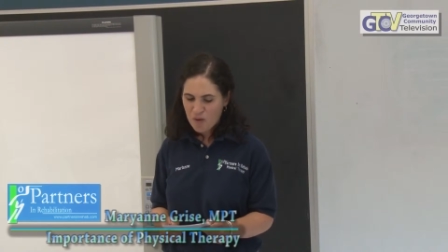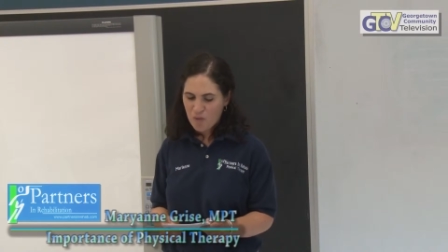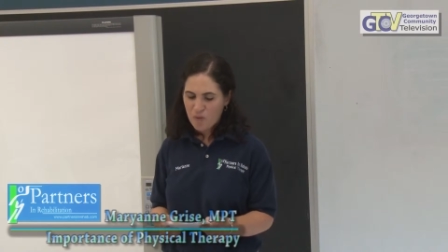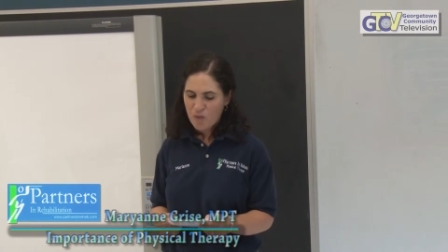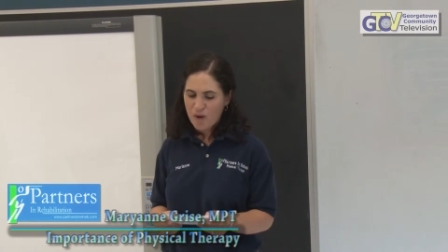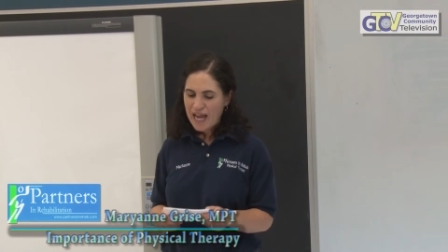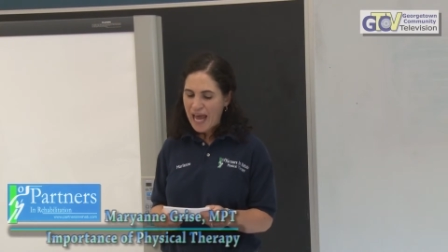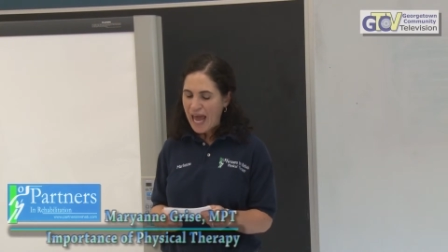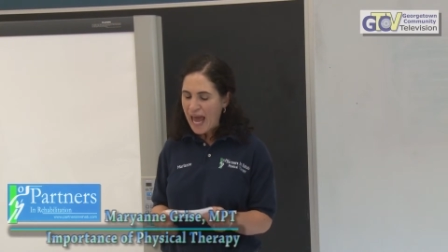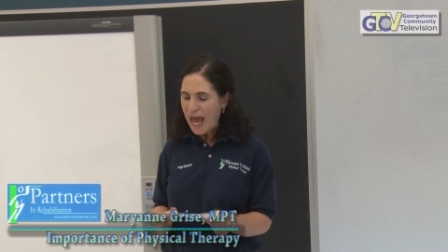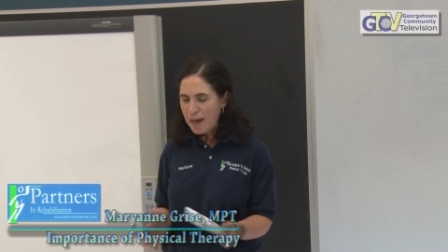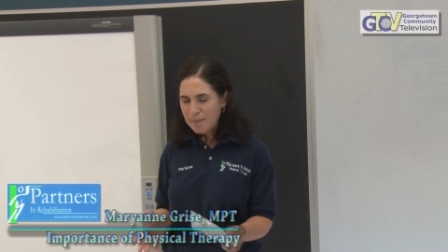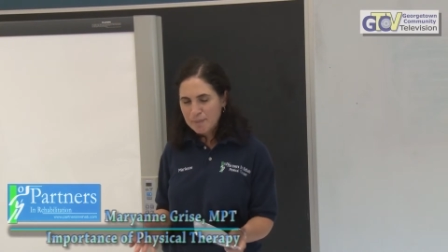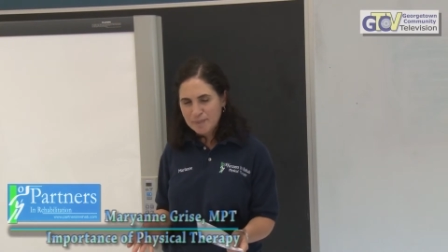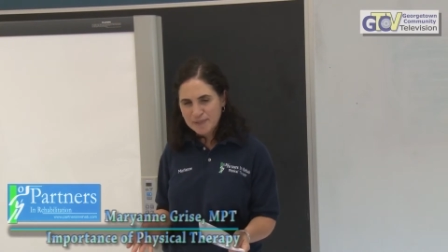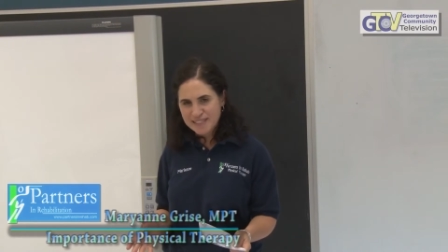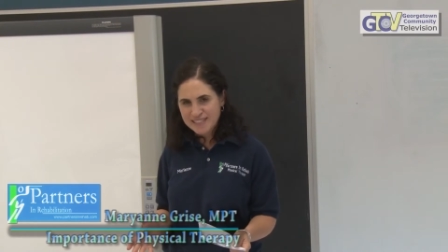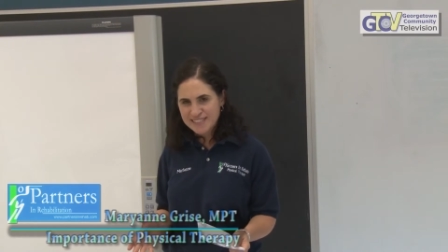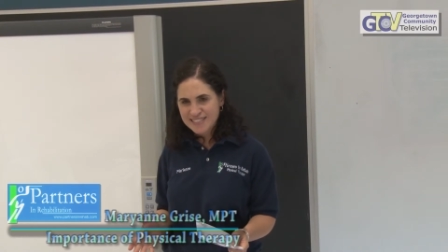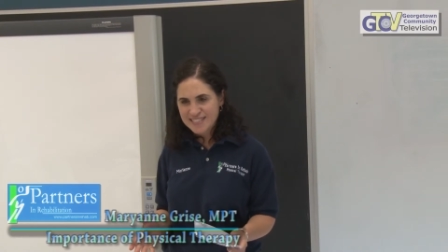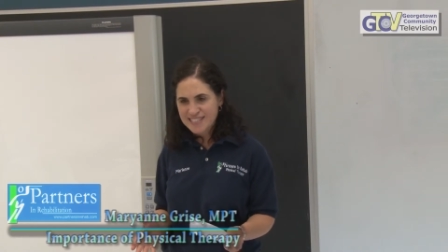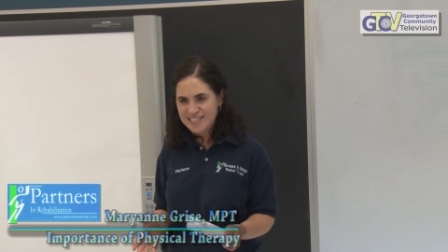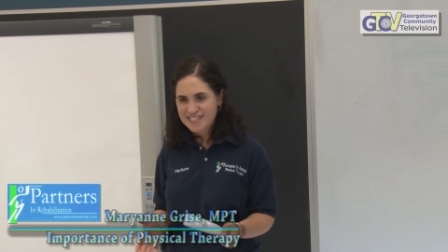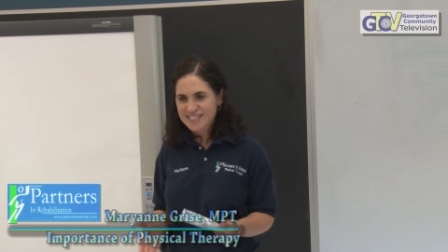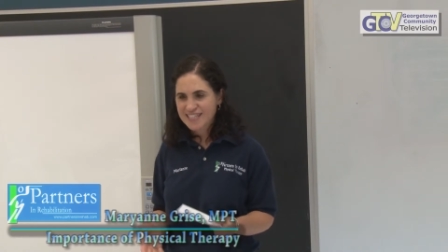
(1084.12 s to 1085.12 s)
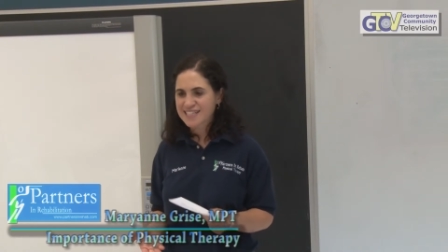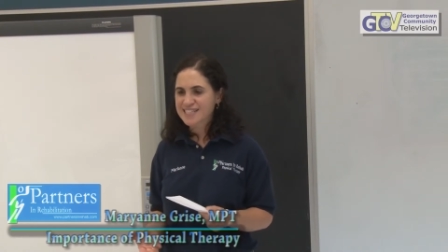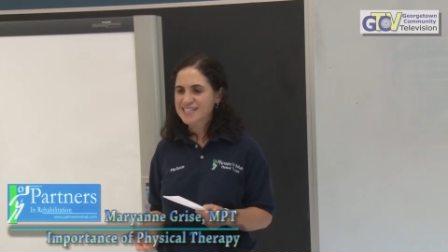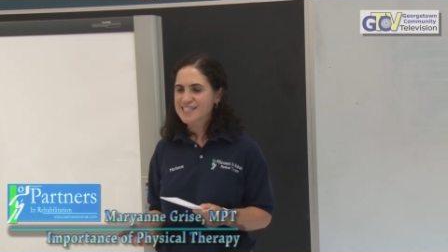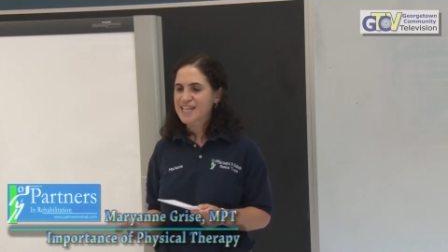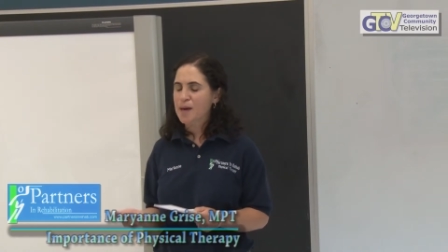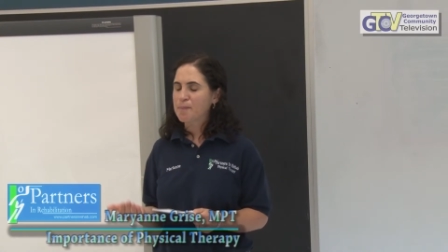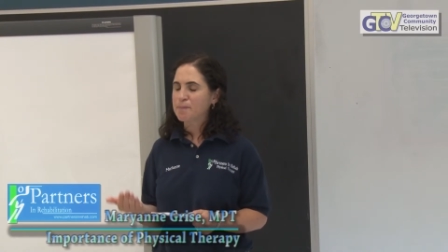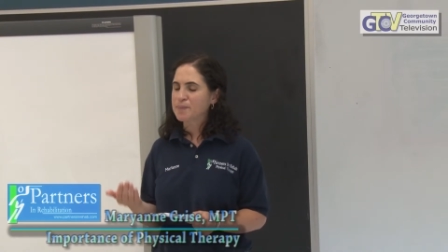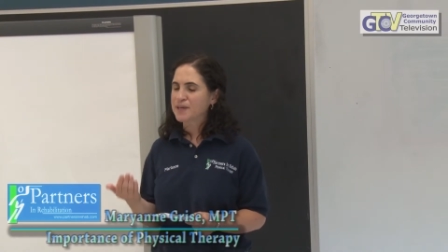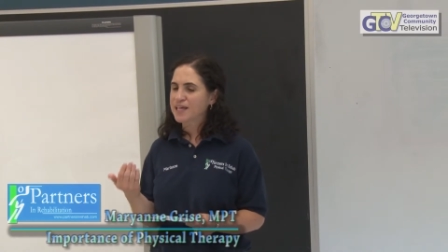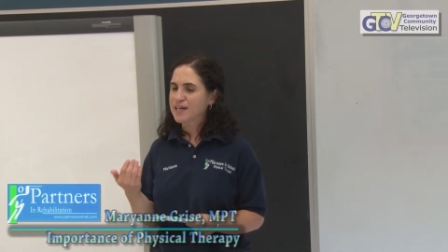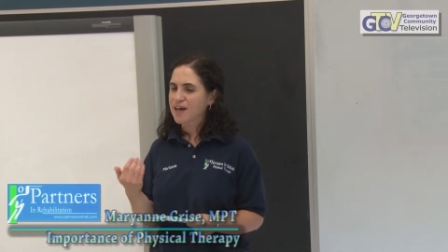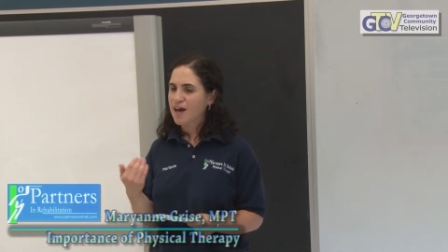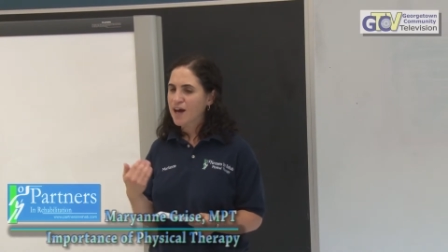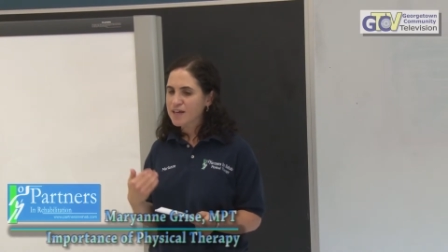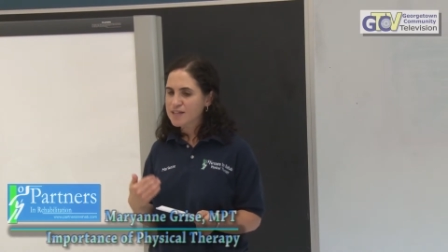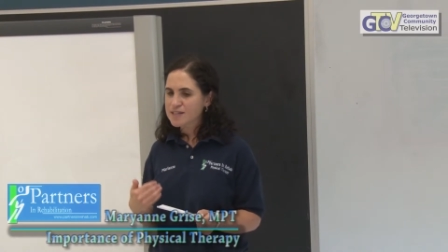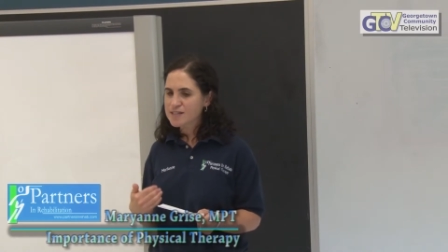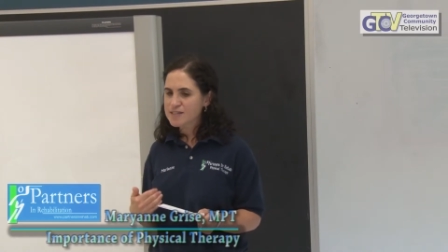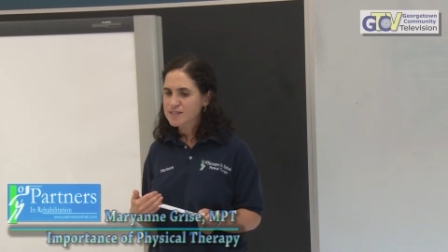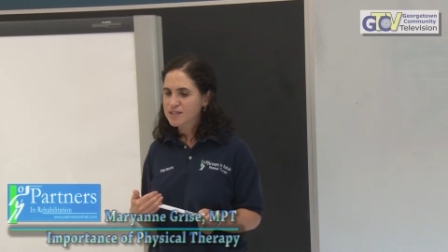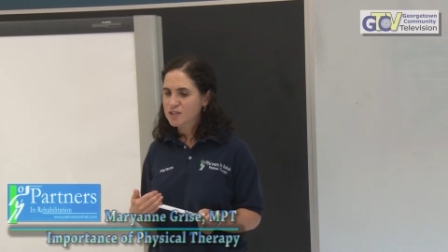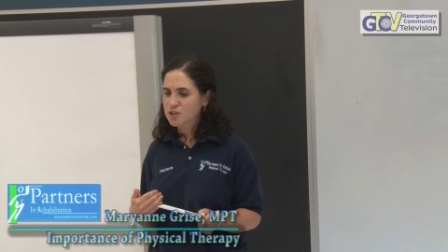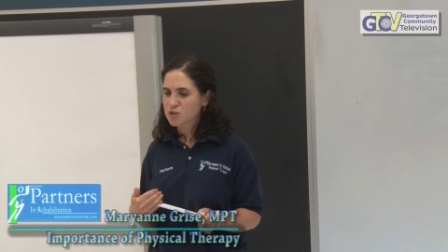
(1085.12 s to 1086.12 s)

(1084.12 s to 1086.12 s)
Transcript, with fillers: What happens is that because